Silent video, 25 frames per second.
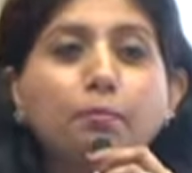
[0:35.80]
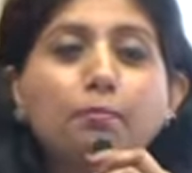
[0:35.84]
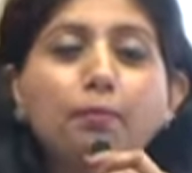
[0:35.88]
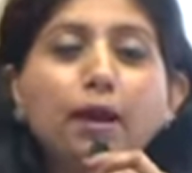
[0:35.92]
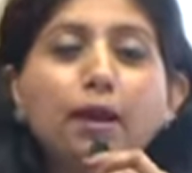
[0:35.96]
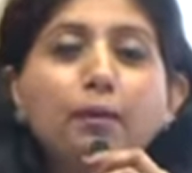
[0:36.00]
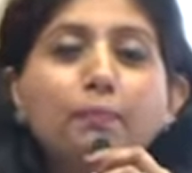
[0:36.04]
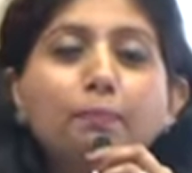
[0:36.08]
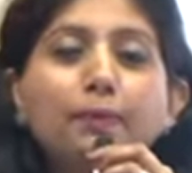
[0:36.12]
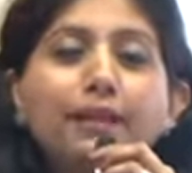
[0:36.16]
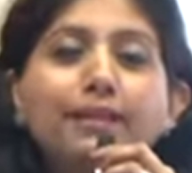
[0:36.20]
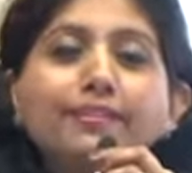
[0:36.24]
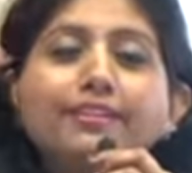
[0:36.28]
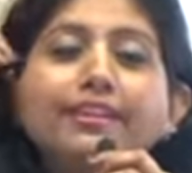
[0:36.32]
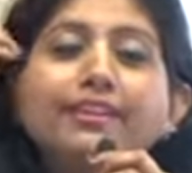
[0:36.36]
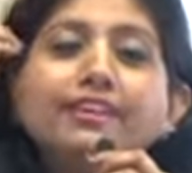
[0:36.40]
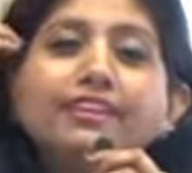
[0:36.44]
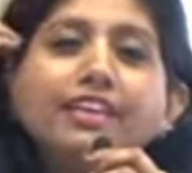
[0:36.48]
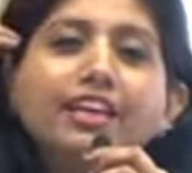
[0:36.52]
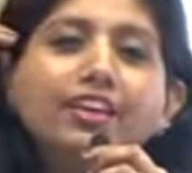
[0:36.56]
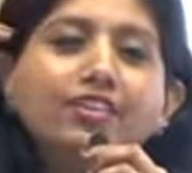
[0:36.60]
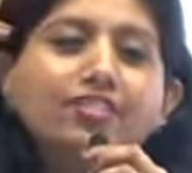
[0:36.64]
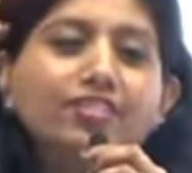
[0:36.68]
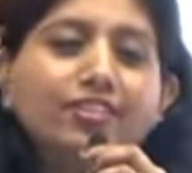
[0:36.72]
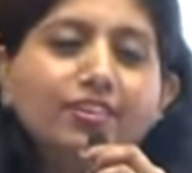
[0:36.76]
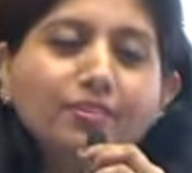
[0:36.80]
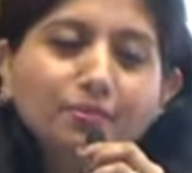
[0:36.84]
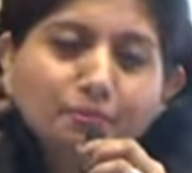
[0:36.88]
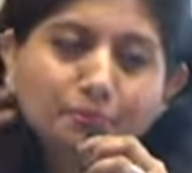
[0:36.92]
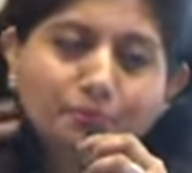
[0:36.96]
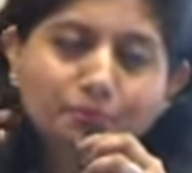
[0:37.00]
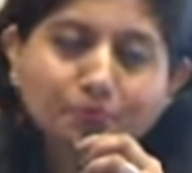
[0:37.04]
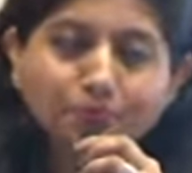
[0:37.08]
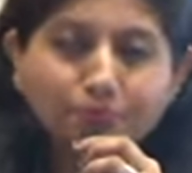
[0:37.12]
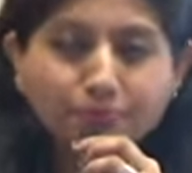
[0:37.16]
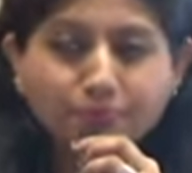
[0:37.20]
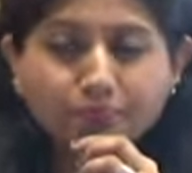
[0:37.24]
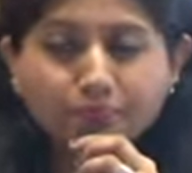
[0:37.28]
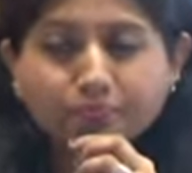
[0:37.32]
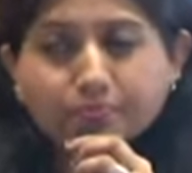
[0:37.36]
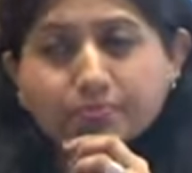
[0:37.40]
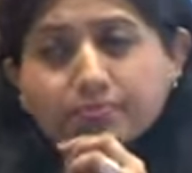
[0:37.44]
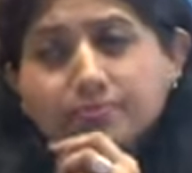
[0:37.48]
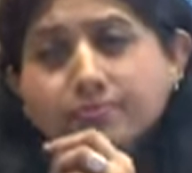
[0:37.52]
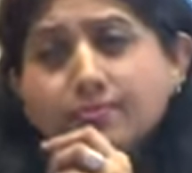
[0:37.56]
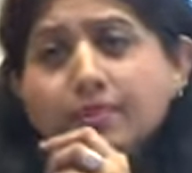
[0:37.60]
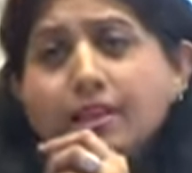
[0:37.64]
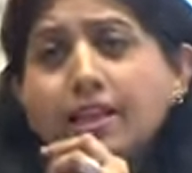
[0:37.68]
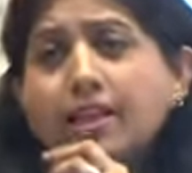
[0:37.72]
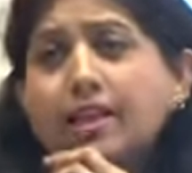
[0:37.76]
My presentation
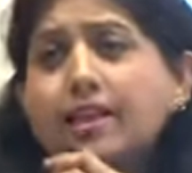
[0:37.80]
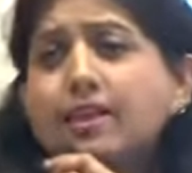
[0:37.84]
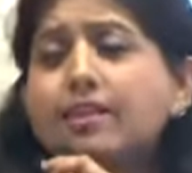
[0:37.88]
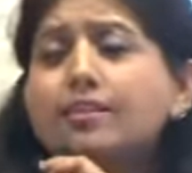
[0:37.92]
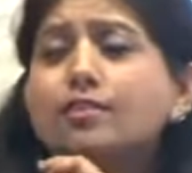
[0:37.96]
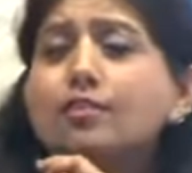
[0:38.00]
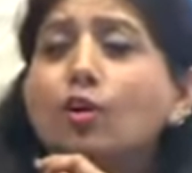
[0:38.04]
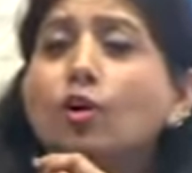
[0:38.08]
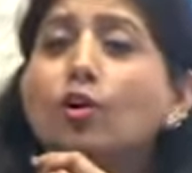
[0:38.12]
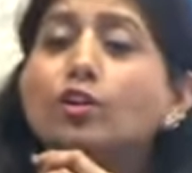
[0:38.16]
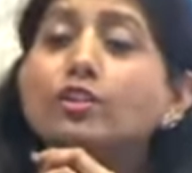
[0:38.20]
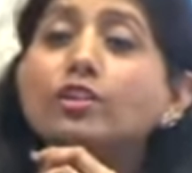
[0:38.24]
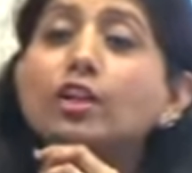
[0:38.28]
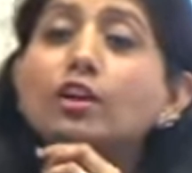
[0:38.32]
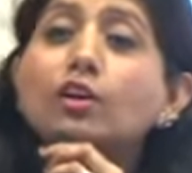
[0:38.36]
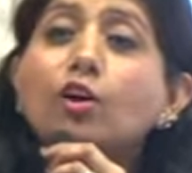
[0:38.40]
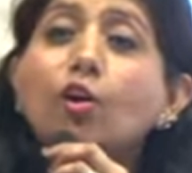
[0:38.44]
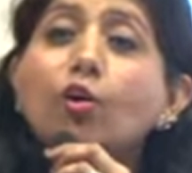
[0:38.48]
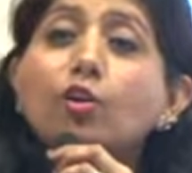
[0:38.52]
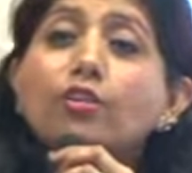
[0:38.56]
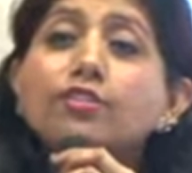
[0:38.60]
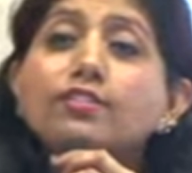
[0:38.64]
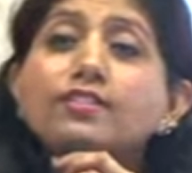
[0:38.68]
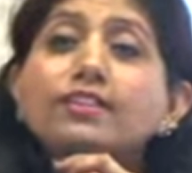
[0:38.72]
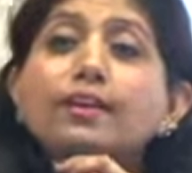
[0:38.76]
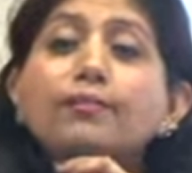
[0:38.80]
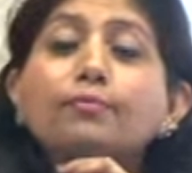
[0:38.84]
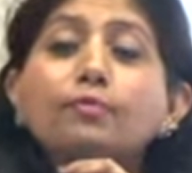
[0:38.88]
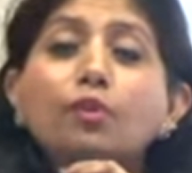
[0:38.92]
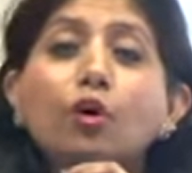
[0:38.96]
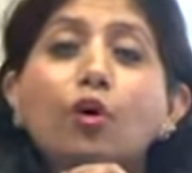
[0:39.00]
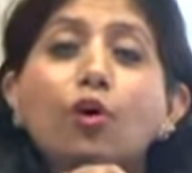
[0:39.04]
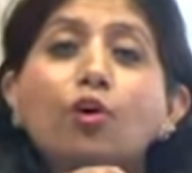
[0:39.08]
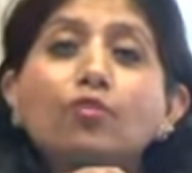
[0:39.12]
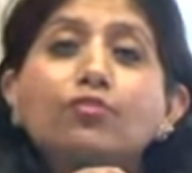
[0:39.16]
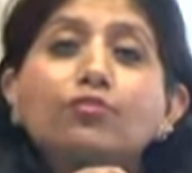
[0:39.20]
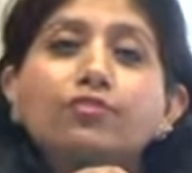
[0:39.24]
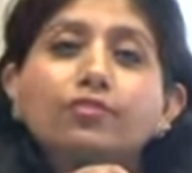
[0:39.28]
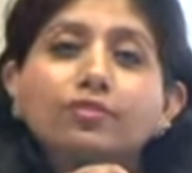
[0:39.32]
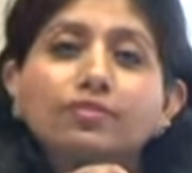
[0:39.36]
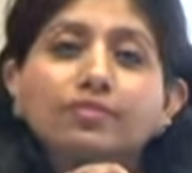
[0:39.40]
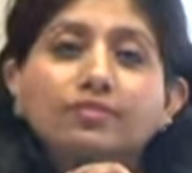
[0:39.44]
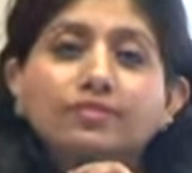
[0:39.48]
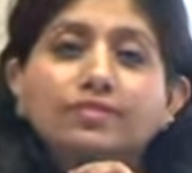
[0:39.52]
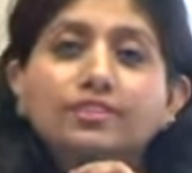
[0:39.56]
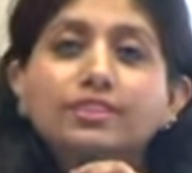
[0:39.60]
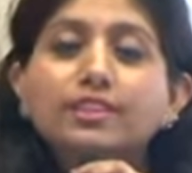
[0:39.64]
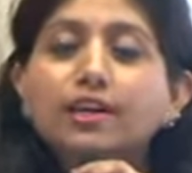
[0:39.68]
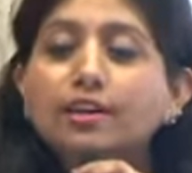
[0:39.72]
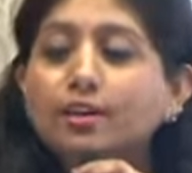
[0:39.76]
is on the concept of
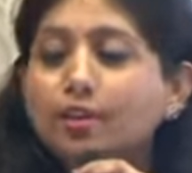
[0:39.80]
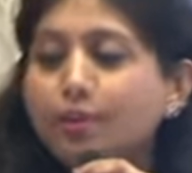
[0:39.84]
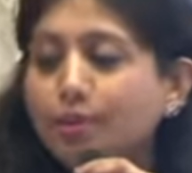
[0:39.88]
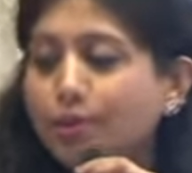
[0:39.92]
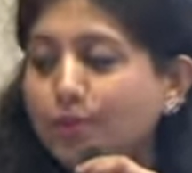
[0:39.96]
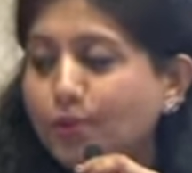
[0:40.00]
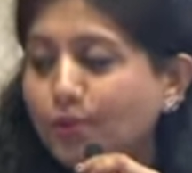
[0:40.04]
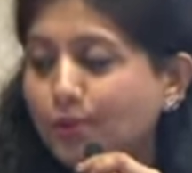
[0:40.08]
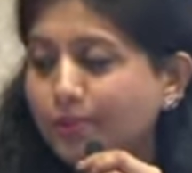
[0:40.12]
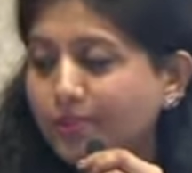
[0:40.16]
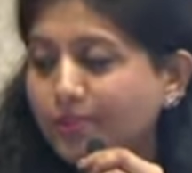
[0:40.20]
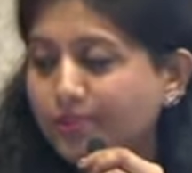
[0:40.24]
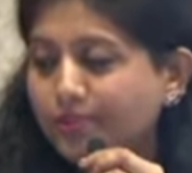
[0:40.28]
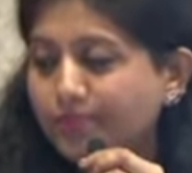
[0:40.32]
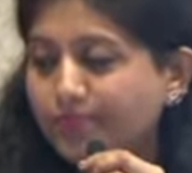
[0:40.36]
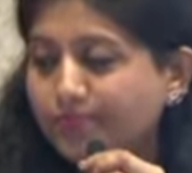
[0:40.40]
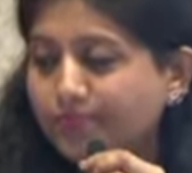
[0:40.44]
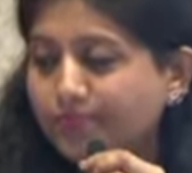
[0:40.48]
Chakra Yog.